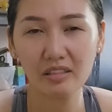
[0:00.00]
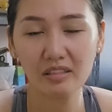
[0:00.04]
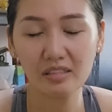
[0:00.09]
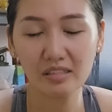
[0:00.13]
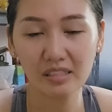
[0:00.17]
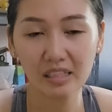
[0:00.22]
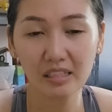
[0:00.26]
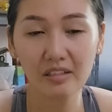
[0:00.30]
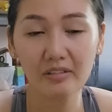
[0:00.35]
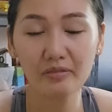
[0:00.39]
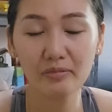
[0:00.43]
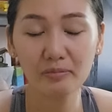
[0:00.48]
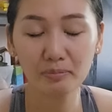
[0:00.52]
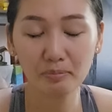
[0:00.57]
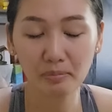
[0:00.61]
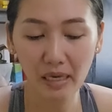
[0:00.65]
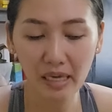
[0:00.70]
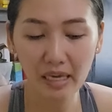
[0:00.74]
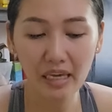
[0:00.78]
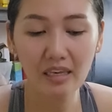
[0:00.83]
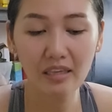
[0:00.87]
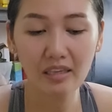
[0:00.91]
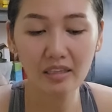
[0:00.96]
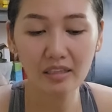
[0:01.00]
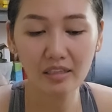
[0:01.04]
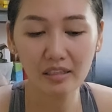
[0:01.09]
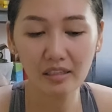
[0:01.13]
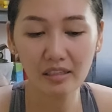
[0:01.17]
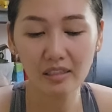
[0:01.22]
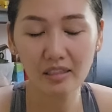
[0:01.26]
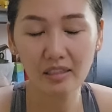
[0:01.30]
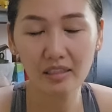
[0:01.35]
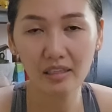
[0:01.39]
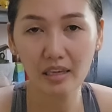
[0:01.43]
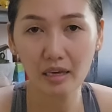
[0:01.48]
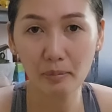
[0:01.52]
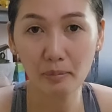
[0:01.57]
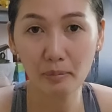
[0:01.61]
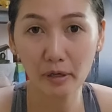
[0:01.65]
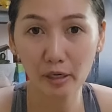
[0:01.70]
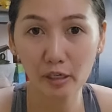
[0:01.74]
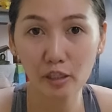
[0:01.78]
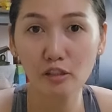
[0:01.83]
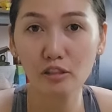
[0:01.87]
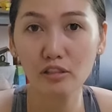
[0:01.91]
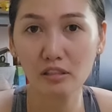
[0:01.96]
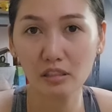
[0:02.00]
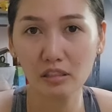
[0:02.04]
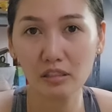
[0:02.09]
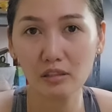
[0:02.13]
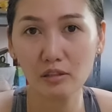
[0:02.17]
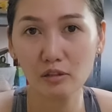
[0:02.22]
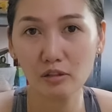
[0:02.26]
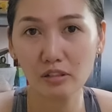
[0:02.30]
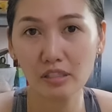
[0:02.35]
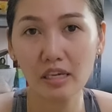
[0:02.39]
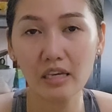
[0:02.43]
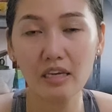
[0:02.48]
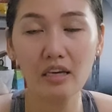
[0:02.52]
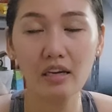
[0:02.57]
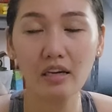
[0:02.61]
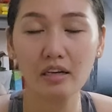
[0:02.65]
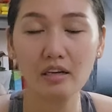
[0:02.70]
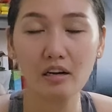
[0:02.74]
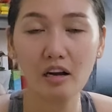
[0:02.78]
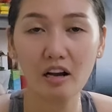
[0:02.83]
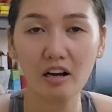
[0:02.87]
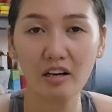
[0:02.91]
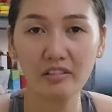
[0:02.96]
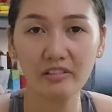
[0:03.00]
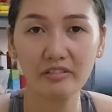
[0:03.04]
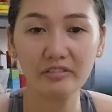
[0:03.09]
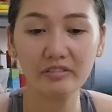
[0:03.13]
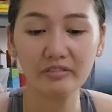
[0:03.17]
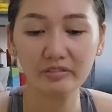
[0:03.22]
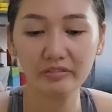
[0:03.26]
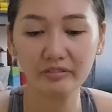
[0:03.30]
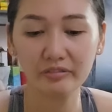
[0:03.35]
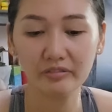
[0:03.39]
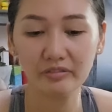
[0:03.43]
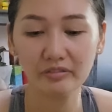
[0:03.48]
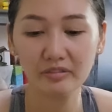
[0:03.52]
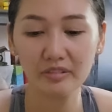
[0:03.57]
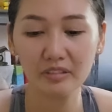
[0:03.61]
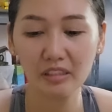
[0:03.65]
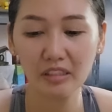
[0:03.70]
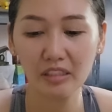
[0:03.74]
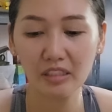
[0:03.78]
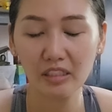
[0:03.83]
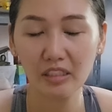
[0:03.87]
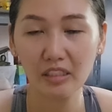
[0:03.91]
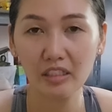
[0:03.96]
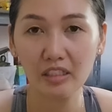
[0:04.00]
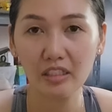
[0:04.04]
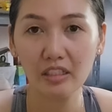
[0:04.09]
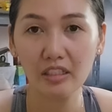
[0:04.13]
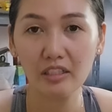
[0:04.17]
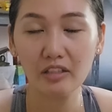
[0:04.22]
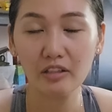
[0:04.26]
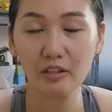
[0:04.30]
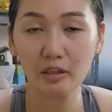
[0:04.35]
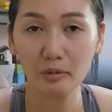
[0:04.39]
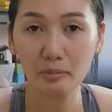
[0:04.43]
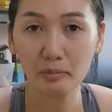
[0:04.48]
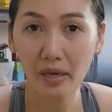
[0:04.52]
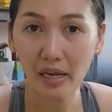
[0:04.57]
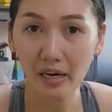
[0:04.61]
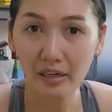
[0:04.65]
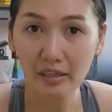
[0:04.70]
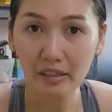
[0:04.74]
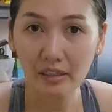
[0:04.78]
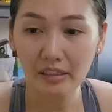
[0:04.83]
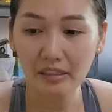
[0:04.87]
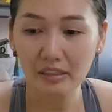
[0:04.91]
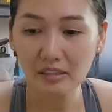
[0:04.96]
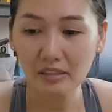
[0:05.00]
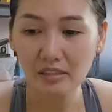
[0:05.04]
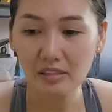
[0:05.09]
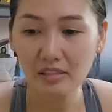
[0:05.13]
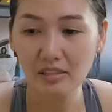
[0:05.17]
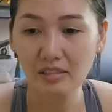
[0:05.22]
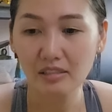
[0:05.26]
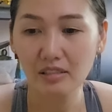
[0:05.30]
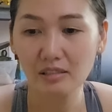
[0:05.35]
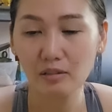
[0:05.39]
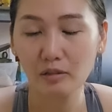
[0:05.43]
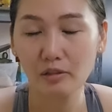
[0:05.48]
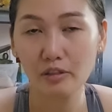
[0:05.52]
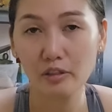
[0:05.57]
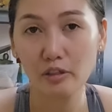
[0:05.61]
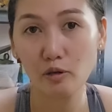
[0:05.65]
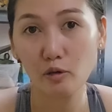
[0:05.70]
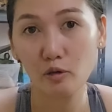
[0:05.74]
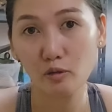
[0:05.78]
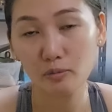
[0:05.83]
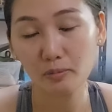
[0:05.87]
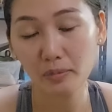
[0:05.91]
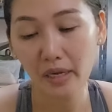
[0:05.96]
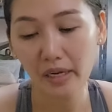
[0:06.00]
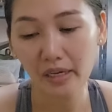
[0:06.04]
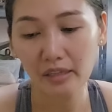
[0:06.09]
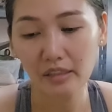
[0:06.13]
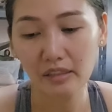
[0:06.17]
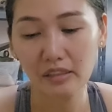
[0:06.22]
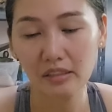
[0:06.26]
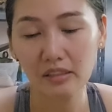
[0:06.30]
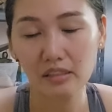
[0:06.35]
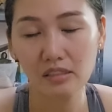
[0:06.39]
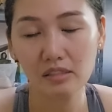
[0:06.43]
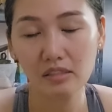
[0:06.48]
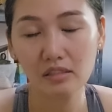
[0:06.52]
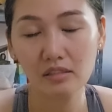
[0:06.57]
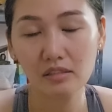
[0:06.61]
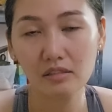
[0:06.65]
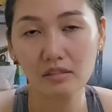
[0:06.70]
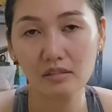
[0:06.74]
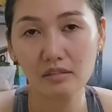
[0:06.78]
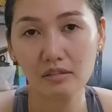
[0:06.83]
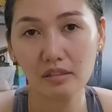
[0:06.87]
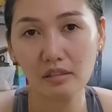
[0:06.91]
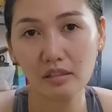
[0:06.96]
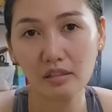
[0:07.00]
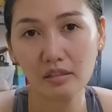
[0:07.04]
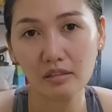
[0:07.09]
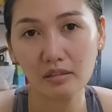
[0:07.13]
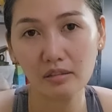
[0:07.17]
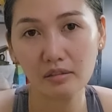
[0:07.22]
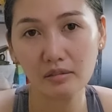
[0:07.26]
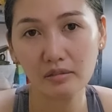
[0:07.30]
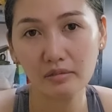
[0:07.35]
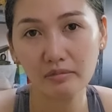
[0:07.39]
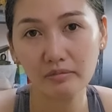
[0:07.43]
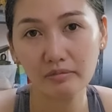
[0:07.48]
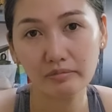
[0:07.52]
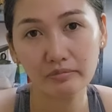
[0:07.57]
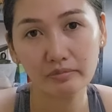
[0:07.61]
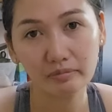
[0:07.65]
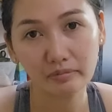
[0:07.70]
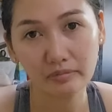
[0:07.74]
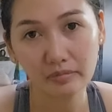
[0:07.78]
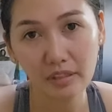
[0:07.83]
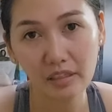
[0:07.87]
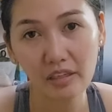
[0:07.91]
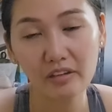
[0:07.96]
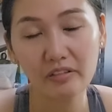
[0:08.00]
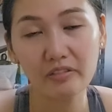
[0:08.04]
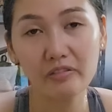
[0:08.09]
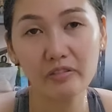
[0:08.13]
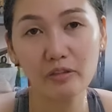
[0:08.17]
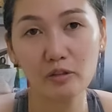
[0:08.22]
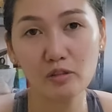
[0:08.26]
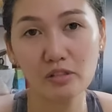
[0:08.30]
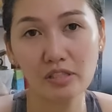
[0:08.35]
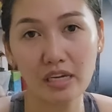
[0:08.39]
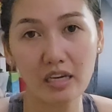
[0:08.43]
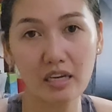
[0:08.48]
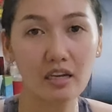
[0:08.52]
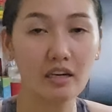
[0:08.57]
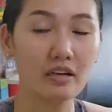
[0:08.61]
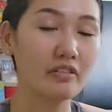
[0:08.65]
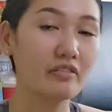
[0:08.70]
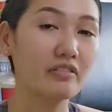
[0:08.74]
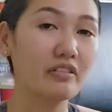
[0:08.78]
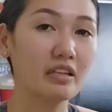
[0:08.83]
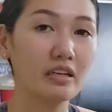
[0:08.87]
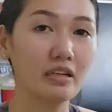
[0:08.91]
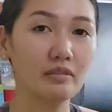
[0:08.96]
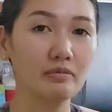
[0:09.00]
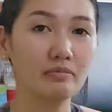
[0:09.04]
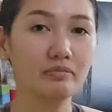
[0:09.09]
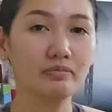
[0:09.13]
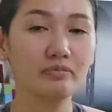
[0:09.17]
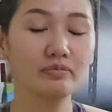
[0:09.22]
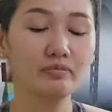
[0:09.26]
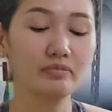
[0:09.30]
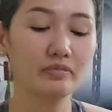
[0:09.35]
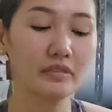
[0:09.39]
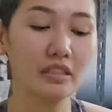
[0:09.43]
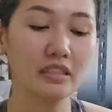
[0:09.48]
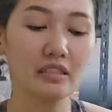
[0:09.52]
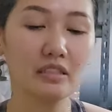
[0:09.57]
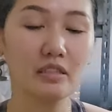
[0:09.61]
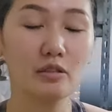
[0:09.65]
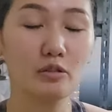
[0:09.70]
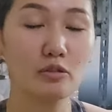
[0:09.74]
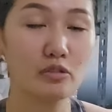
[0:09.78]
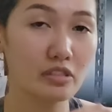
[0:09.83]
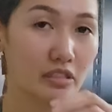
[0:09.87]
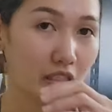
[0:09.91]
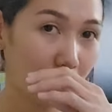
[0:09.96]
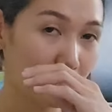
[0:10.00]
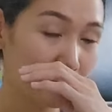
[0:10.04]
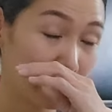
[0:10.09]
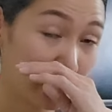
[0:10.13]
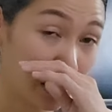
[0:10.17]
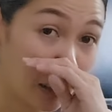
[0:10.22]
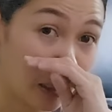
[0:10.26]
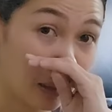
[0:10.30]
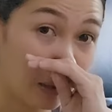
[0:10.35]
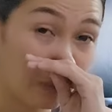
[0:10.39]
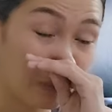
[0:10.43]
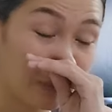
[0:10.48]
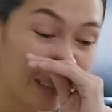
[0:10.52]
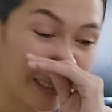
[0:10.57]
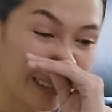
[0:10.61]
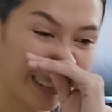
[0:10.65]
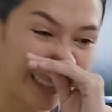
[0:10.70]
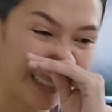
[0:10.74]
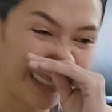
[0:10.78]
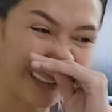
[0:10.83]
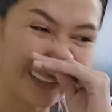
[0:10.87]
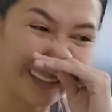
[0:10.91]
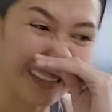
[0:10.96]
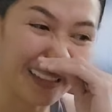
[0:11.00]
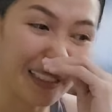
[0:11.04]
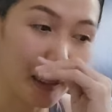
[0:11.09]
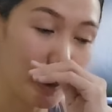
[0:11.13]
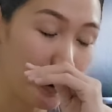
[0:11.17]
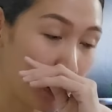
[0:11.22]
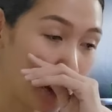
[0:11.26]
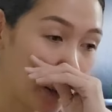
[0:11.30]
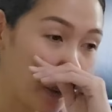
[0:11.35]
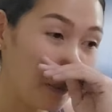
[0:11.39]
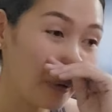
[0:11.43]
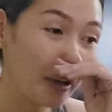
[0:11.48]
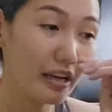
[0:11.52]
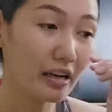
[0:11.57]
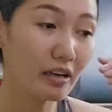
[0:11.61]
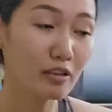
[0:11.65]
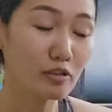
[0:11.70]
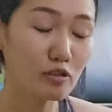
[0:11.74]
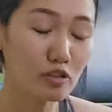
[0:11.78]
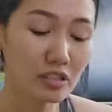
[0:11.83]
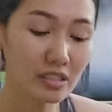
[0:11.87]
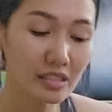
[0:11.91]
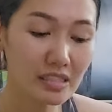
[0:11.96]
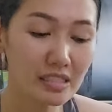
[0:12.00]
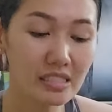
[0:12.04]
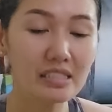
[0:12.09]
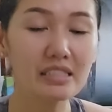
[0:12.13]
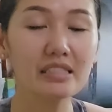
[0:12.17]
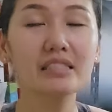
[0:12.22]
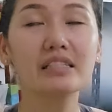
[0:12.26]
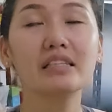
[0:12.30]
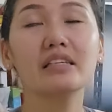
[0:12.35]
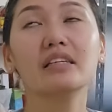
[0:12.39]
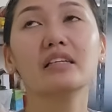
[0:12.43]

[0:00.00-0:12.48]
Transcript: instead of paying a person to take care of your parents or your old parents, then if you take care of them, then you save a lot of money. We are just